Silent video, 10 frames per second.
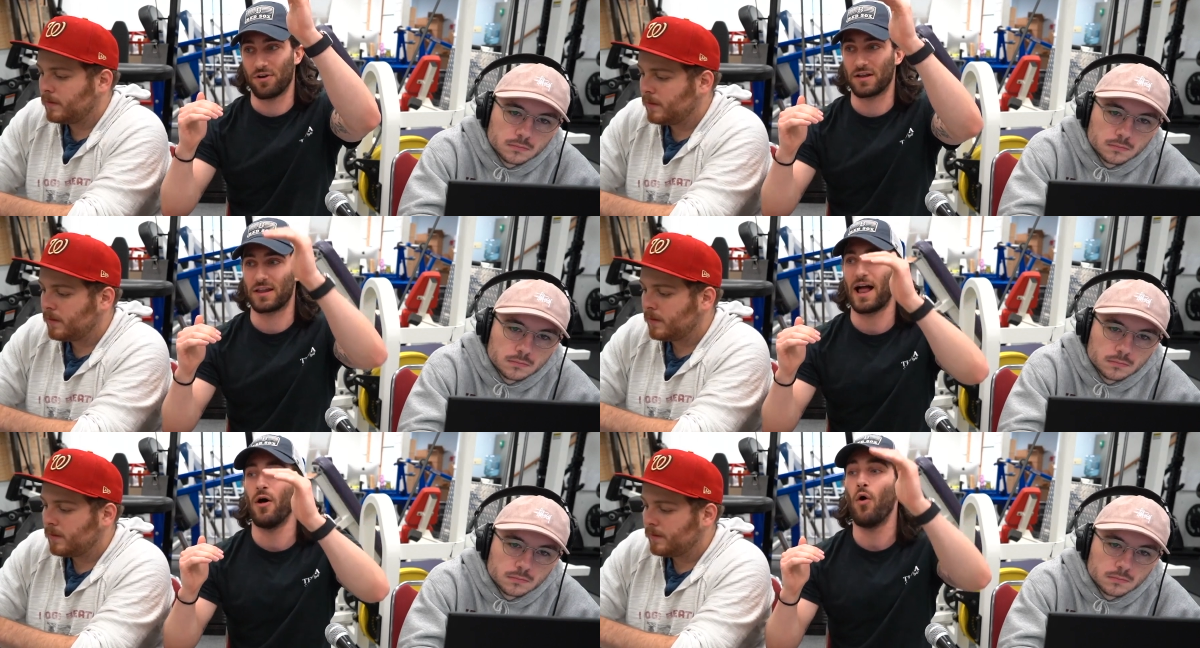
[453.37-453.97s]
Speaker 1: ring.
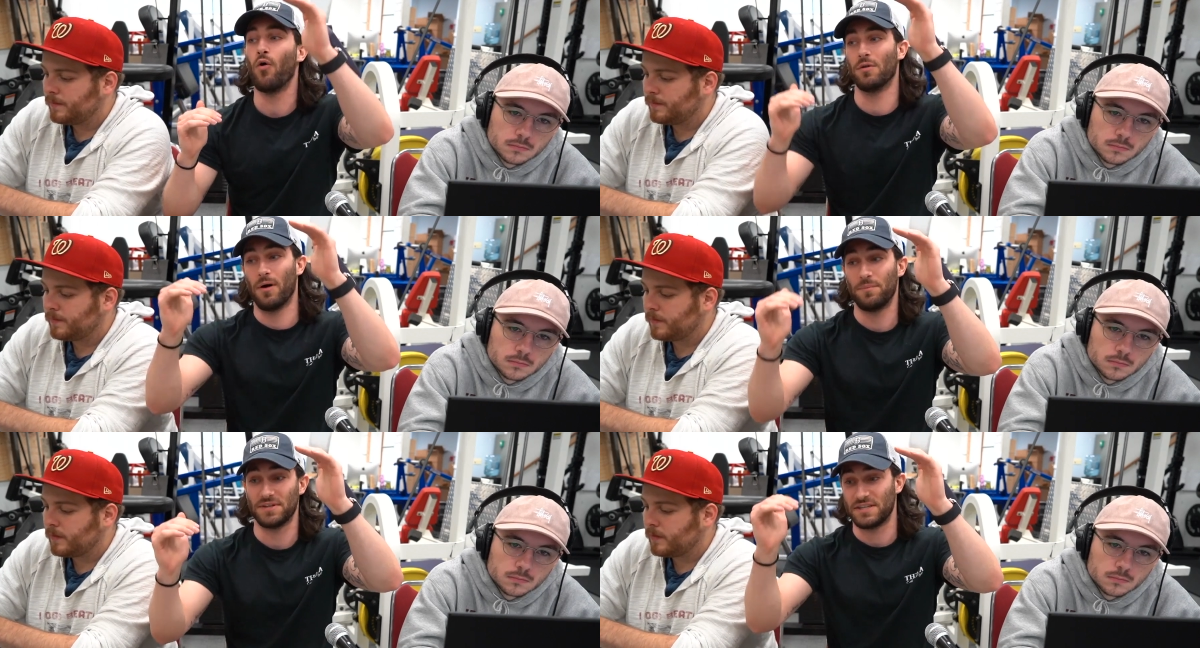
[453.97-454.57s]
Like I'll hold
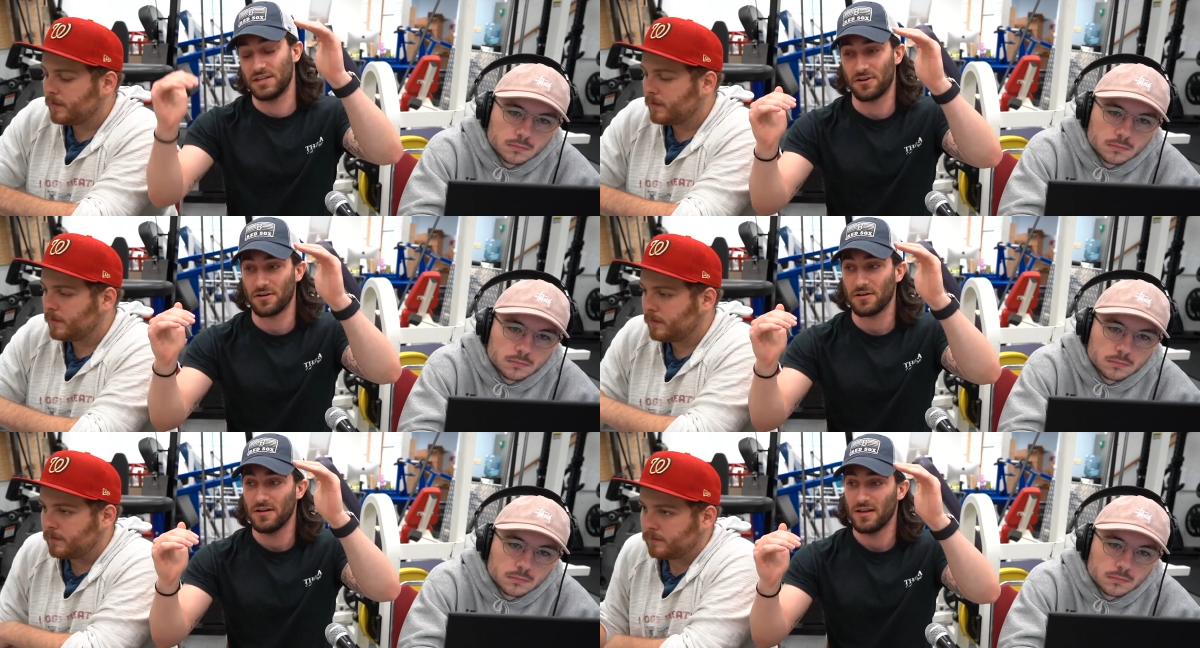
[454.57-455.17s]
him up to
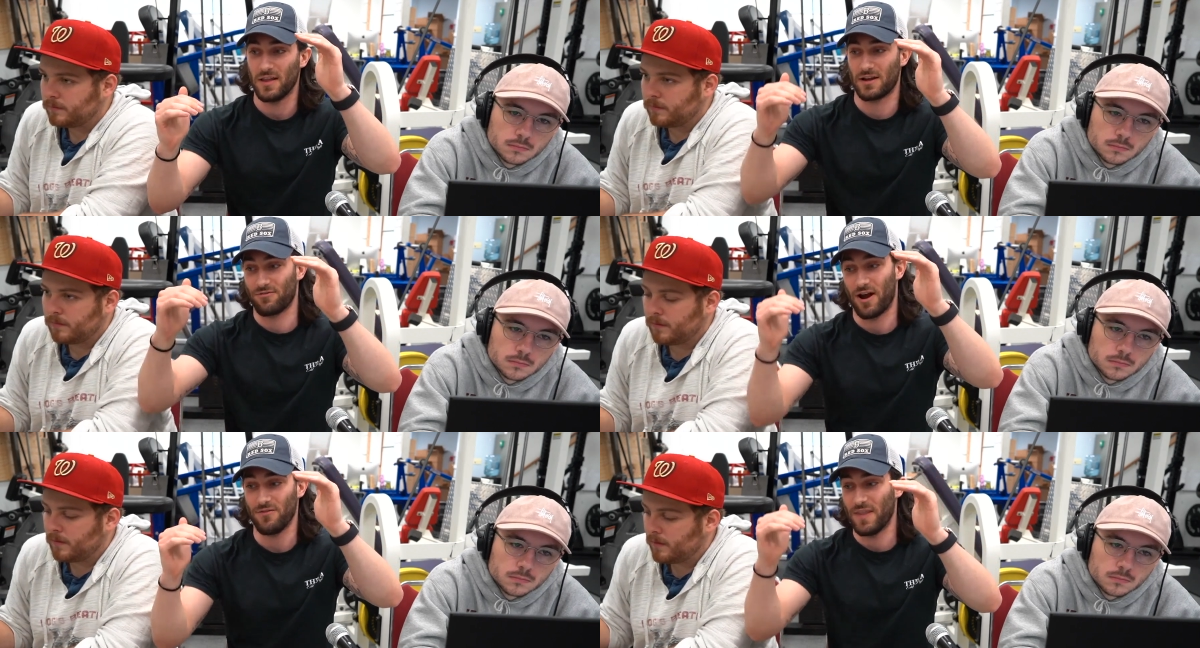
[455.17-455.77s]
here, like
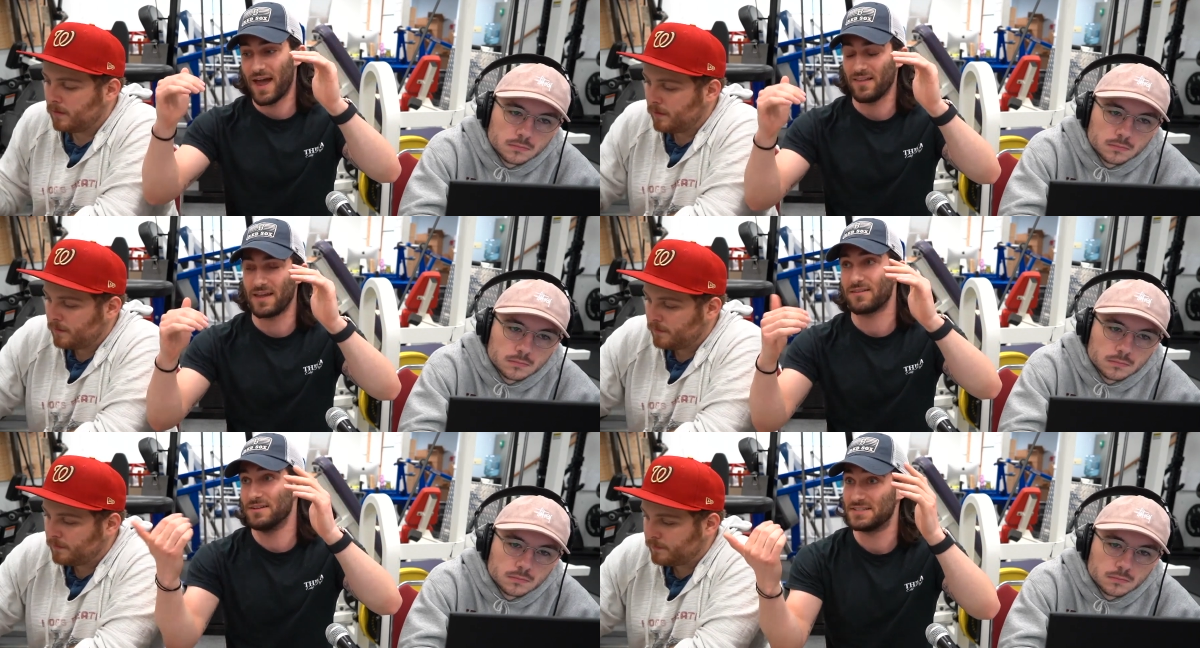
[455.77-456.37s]
around that,
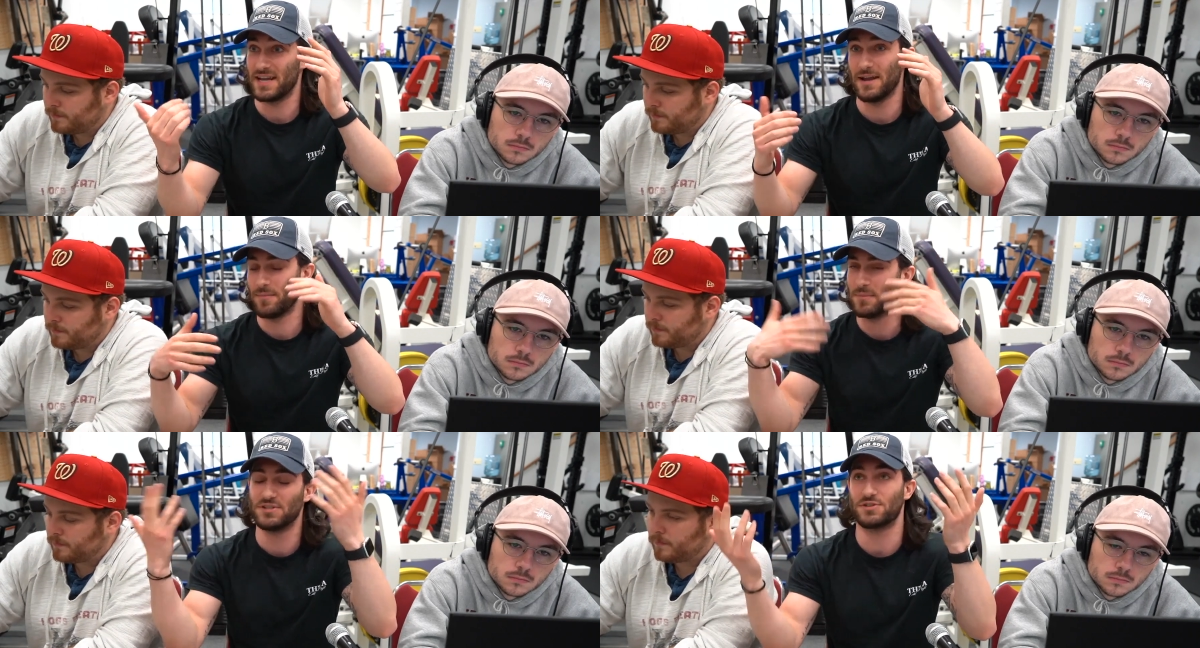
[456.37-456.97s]
like let's say
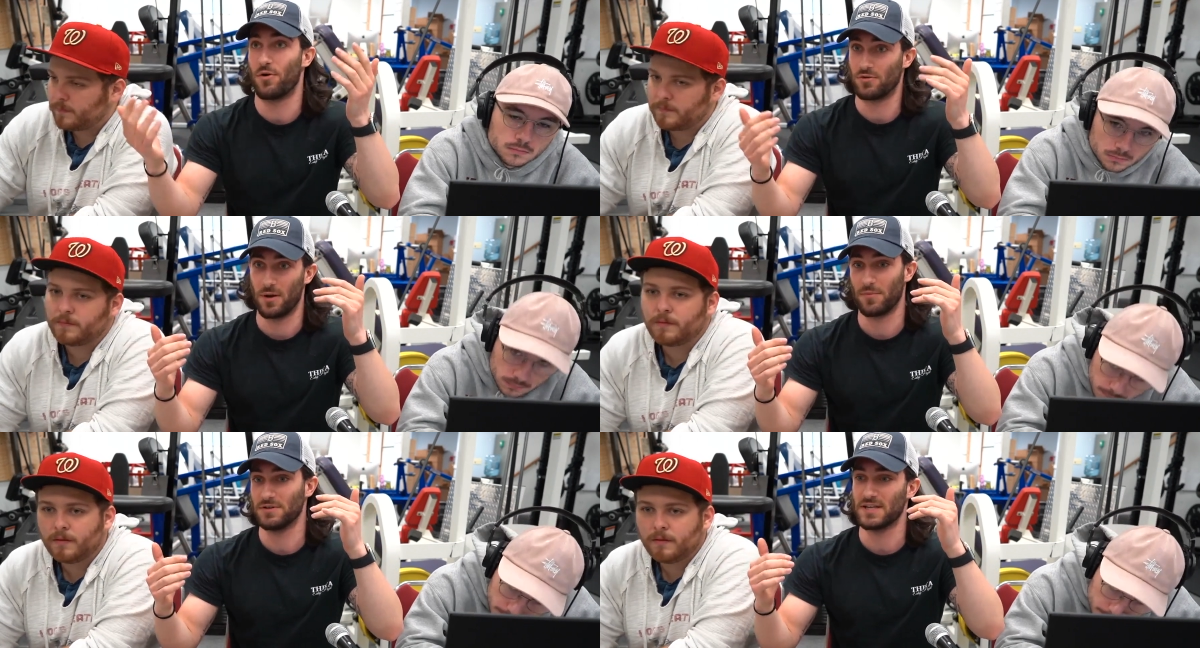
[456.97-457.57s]
I'm just throwing
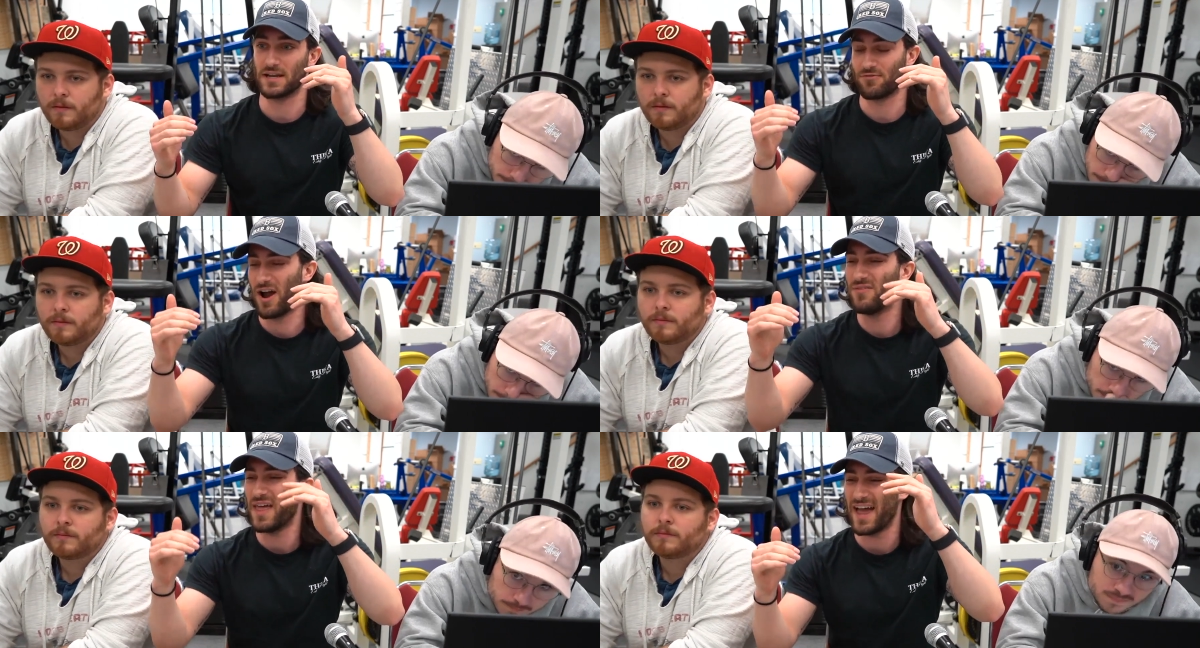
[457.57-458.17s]
numbers, like
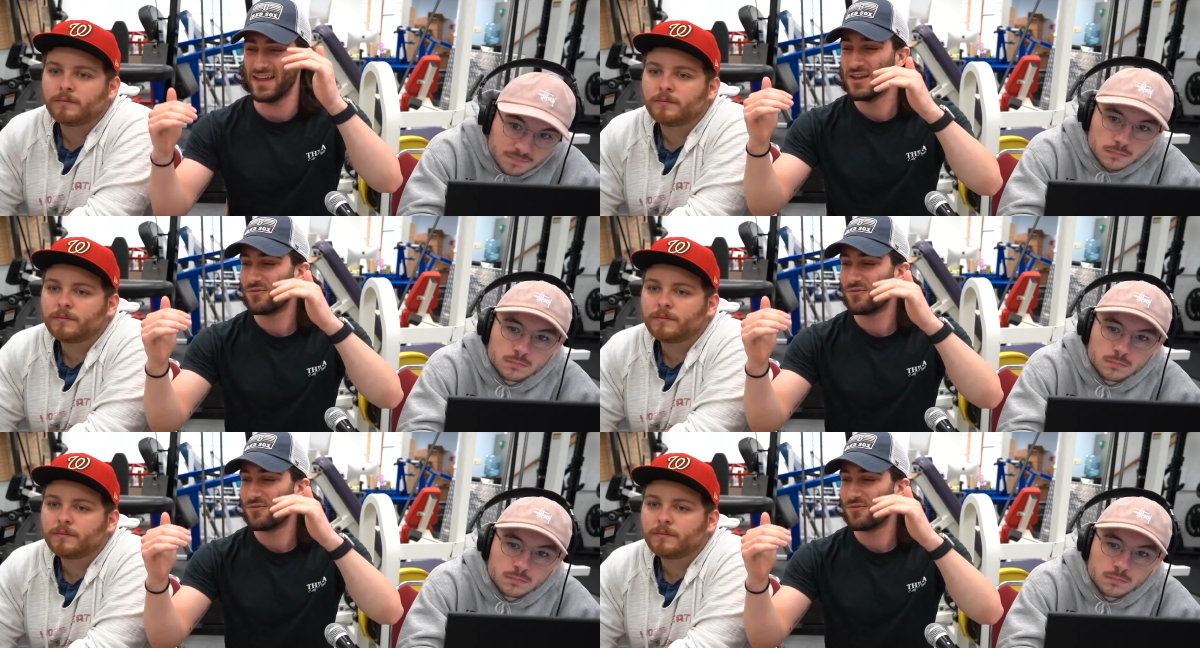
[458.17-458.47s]
around that